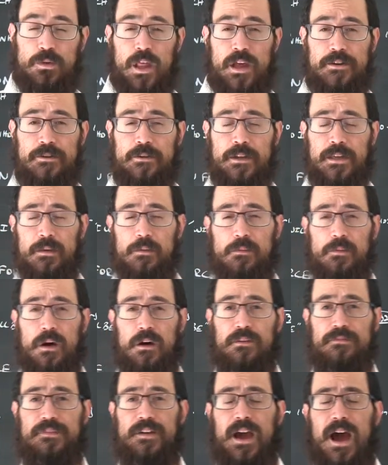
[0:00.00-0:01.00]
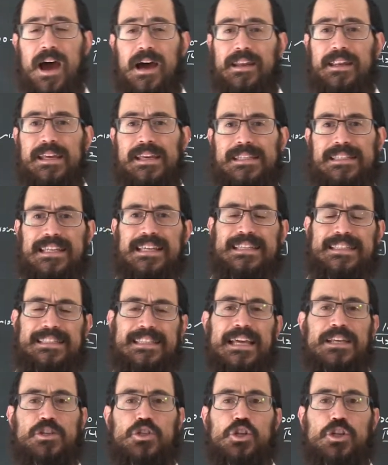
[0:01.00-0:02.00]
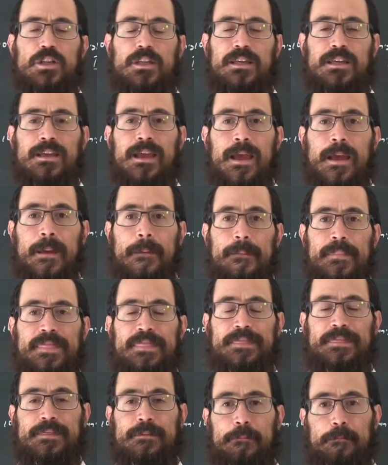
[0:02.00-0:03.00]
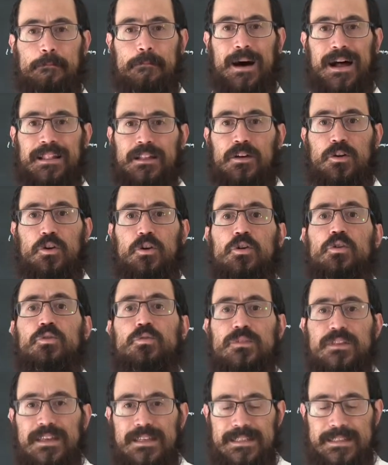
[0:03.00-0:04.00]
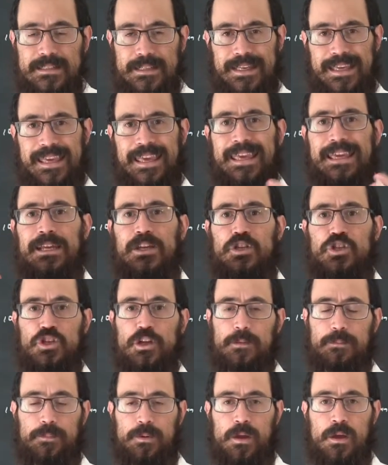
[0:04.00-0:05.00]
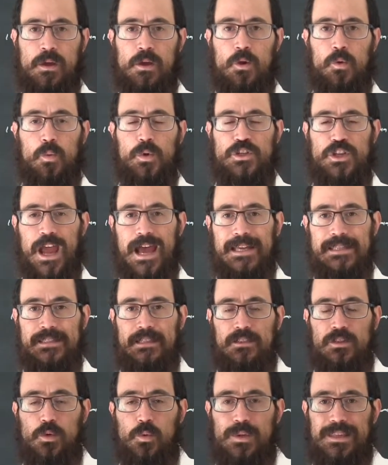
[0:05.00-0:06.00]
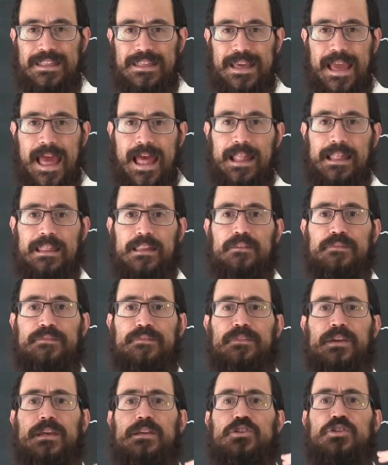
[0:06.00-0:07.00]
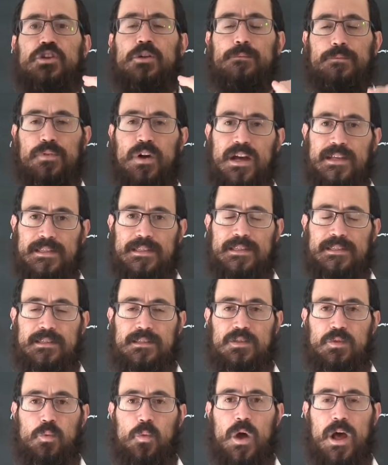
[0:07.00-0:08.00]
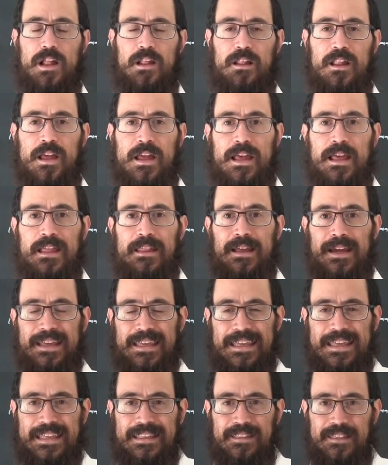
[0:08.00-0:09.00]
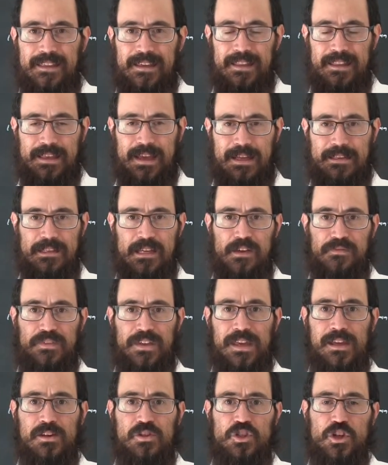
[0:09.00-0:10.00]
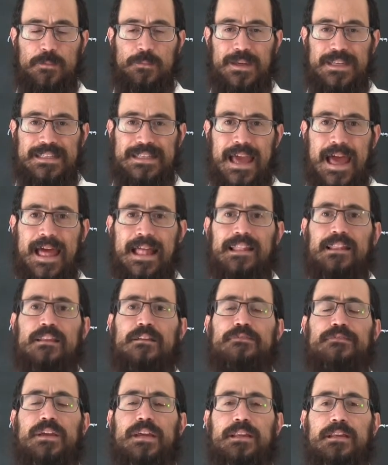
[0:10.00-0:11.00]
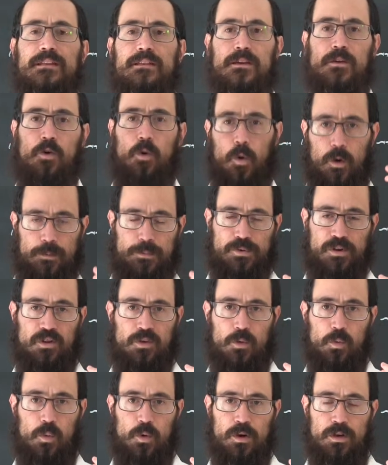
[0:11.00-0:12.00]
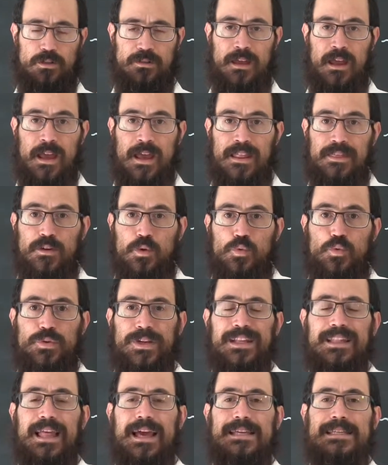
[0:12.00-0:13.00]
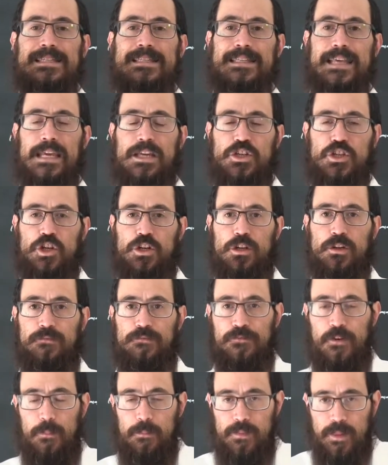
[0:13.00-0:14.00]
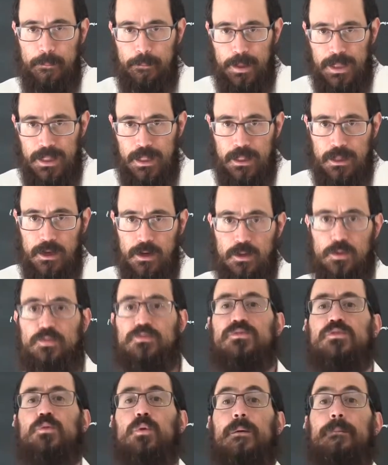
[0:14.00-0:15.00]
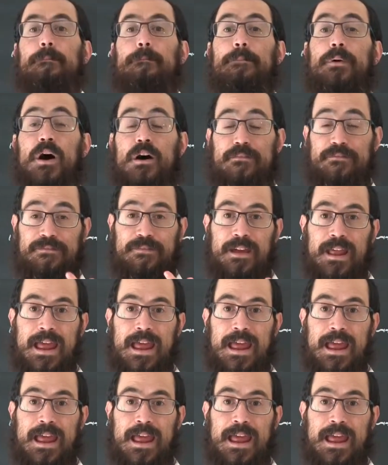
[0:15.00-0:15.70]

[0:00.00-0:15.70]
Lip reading: letter name of God is essentially Malchut, is kingship, which has to do with the elevation process as well. The idea of kingship is elevating the corporeal world, the realization from the below to above